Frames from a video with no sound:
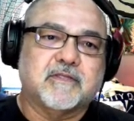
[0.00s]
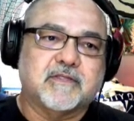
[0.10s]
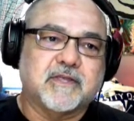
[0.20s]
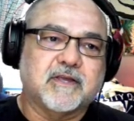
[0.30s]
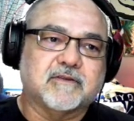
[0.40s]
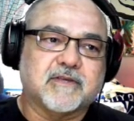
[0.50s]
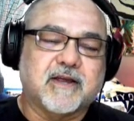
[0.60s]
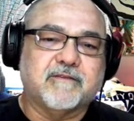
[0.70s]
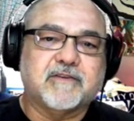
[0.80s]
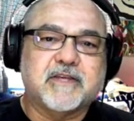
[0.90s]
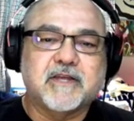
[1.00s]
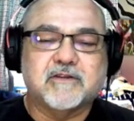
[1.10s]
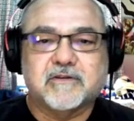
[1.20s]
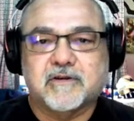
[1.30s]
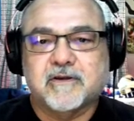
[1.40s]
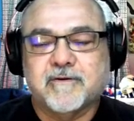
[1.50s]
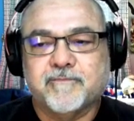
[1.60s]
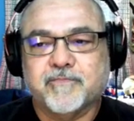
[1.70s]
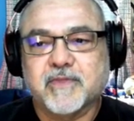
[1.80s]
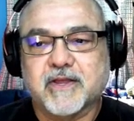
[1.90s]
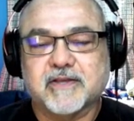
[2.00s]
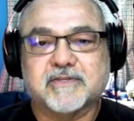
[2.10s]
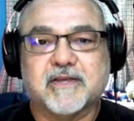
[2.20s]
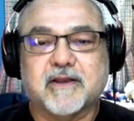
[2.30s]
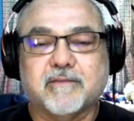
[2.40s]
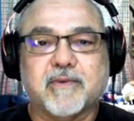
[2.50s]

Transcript: things that I teach, like I said, in my